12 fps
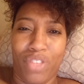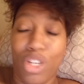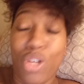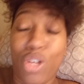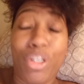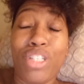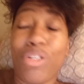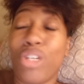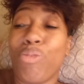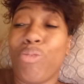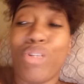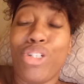you know he's
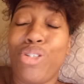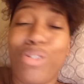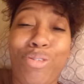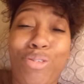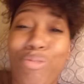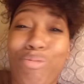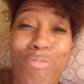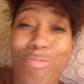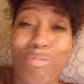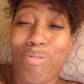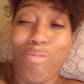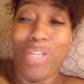going to want to do
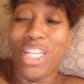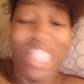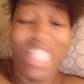what he